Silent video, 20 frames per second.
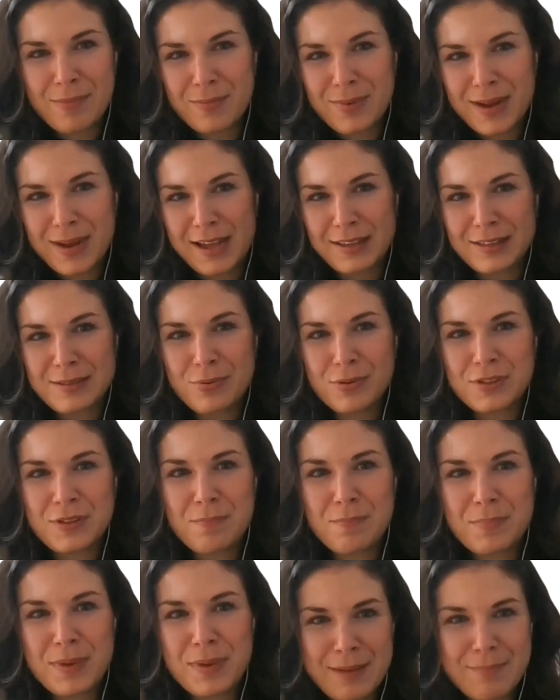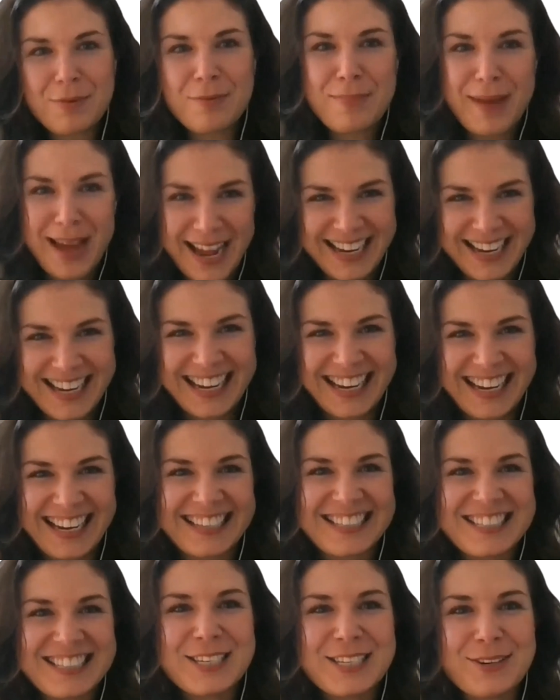have to put the people back
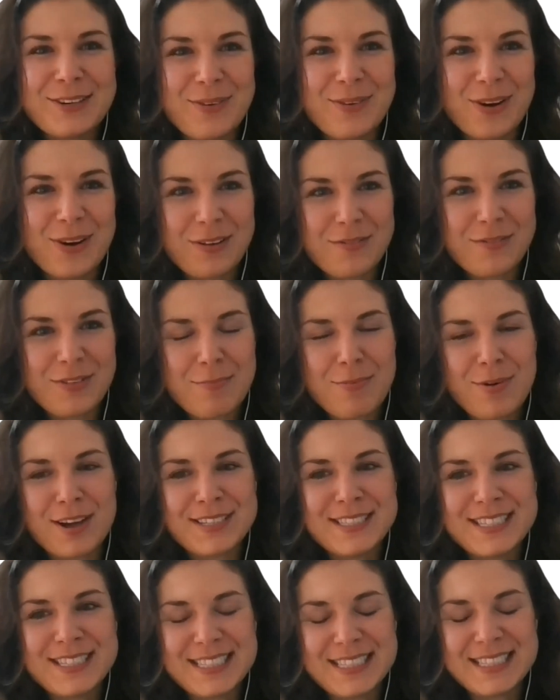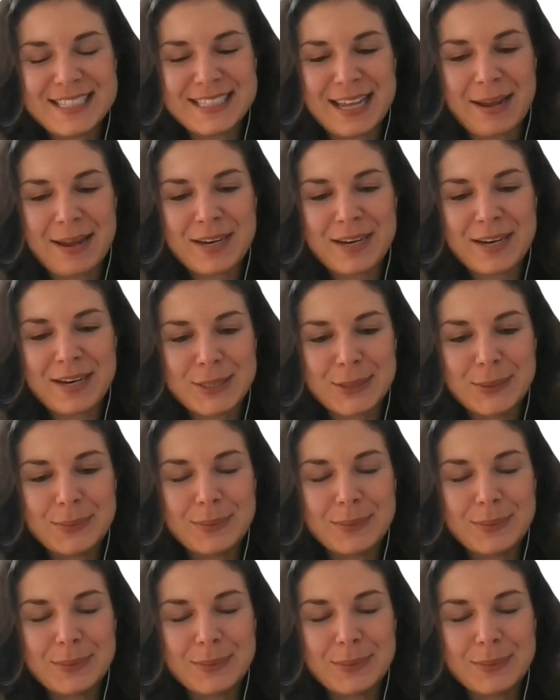into all of the processes that we do.